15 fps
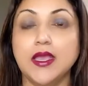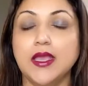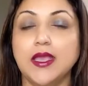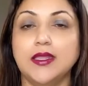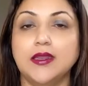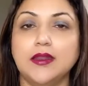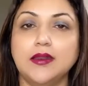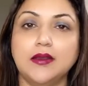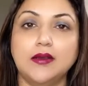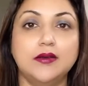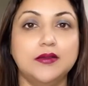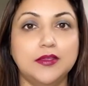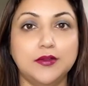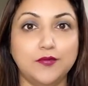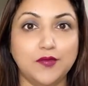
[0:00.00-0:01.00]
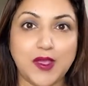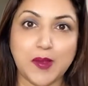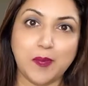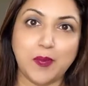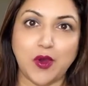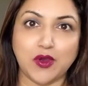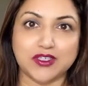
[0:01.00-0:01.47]
in an earthenware
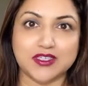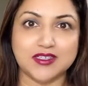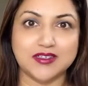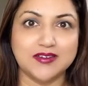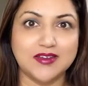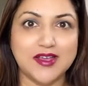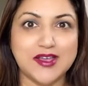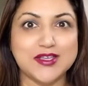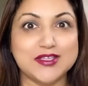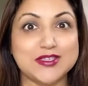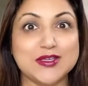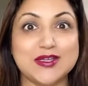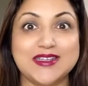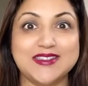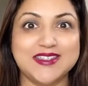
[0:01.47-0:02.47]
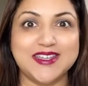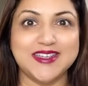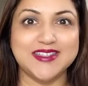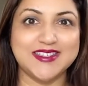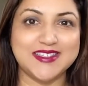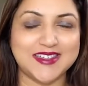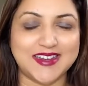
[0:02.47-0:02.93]
pot. So let's
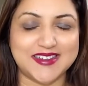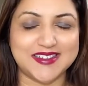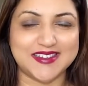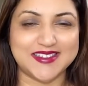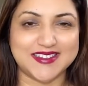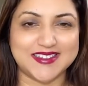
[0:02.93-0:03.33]
get started.